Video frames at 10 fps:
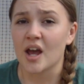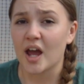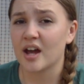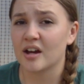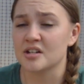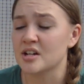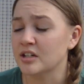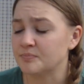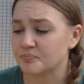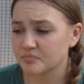And
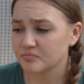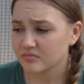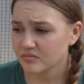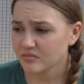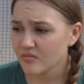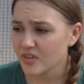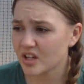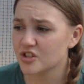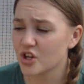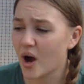
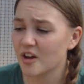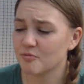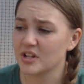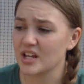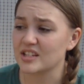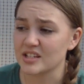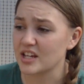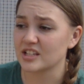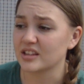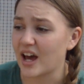so it's